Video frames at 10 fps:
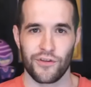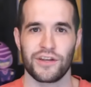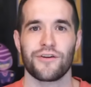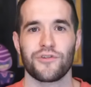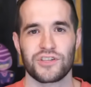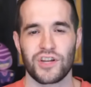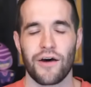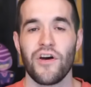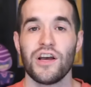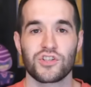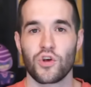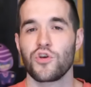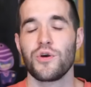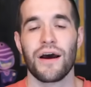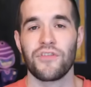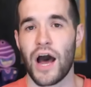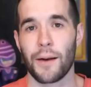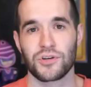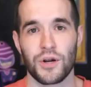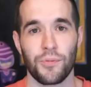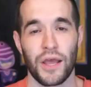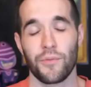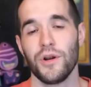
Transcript: all that different stuff so that you have the option to play.